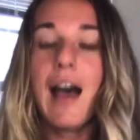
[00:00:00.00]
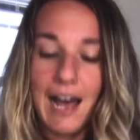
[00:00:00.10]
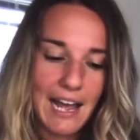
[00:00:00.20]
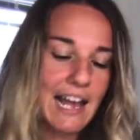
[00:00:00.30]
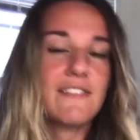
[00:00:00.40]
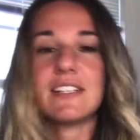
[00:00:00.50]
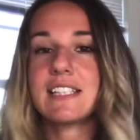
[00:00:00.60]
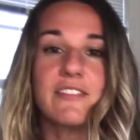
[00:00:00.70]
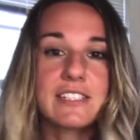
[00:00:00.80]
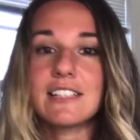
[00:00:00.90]
I have this
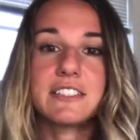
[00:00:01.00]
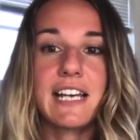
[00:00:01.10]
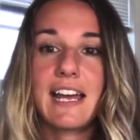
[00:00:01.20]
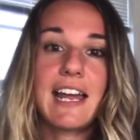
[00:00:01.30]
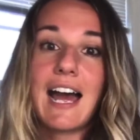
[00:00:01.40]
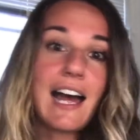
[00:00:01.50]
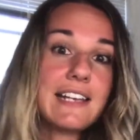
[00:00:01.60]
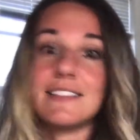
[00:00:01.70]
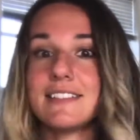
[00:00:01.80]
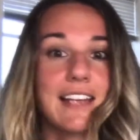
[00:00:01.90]
every single day,
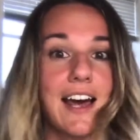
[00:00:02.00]
and